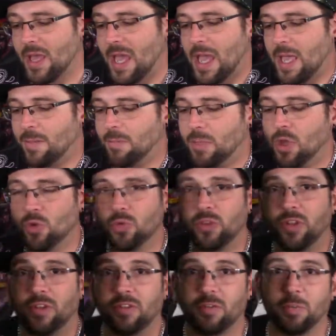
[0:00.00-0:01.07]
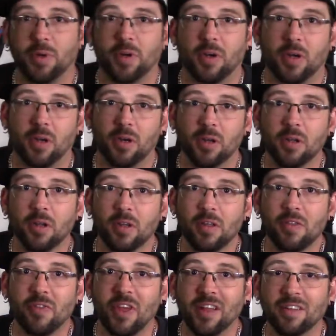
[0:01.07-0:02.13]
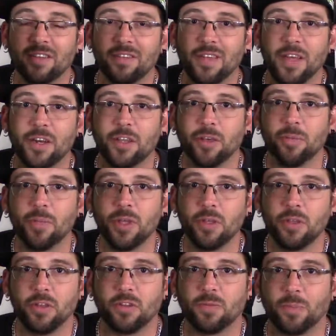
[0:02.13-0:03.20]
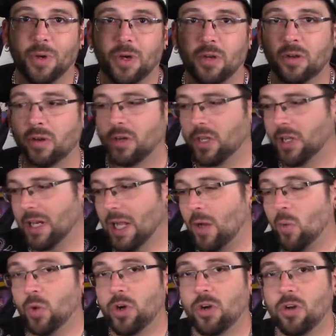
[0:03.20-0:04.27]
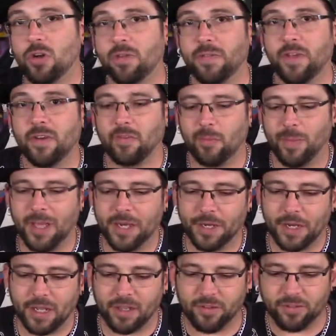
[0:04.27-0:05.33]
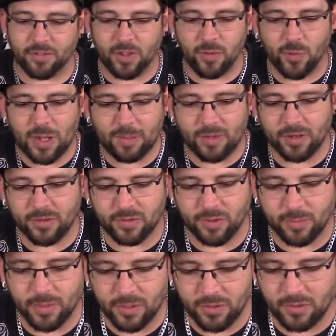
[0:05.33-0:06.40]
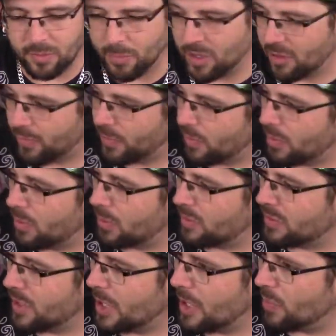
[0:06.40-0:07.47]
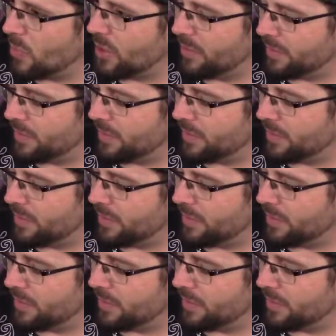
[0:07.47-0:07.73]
a Mutant Spawn that said Chameleon Spawn on it. I want to know if they ever made any, because they repped it as Chameleon Spawn for a long time when in